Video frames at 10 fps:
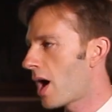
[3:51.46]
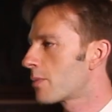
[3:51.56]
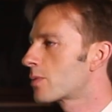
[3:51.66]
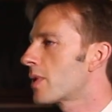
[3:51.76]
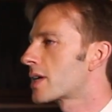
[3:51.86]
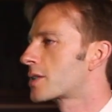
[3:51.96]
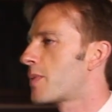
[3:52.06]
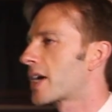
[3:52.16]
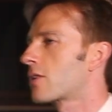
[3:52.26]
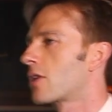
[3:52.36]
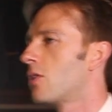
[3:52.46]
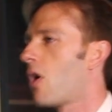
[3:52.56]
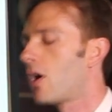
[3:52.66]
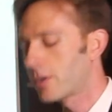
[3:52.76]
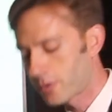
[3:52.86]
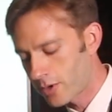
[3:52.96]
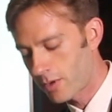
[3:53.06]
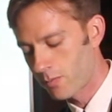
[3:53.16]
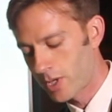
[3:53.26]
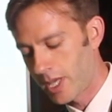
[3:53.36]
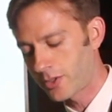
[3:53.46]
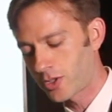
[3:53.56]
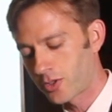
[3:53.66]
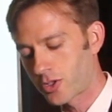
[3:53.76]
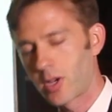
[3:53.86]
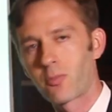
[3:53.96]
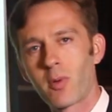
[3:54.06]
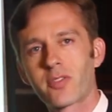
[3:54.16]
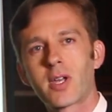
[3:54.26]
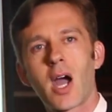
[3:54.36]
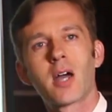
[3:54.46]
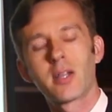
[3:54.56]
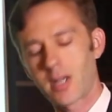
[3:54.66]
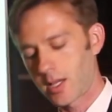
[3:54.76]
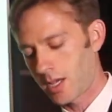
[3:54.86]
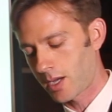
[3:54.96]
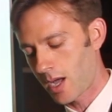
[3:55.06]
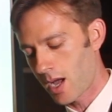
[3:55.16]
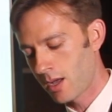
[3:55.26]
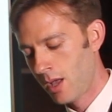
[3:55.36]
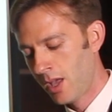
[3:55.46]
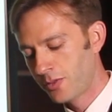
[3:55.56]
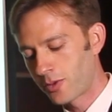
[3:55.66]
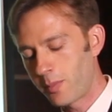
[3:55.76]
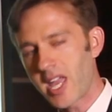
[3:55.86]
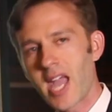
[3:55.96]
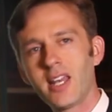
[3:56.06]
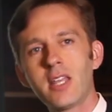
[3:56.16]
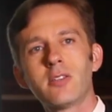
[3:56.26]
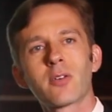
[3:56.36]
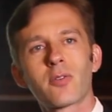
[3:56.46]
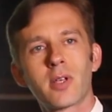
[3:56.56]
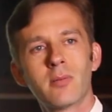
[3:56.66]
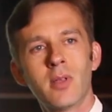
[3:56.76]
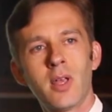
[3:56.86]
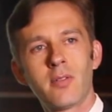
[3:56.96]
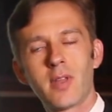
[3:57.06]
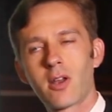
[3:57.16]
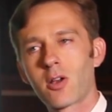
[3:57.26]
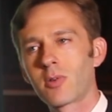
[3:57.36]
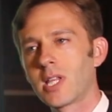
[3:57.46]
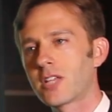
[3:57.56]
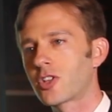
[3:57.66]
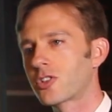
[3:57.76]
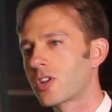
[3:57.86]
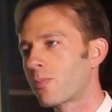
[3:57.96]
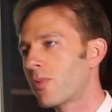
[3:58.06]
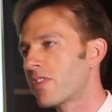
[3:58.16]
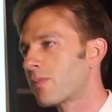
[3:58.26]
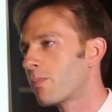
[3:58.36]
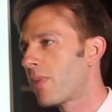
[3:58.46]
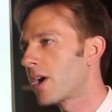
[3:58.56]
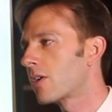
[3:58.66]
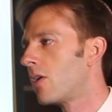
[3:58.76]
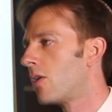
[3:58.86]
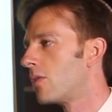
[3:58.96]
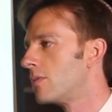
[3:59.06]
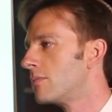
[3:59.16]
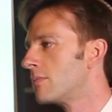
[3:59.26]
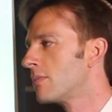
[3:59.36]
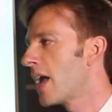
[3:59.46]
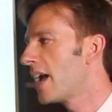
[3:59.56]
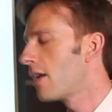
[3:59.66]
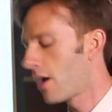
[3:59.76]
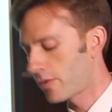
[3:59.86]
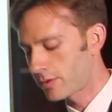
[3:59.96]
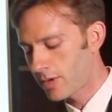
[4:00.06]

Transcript: why would we expect our long-term relationship with God and halakhah to be any different than our relationship with Paro and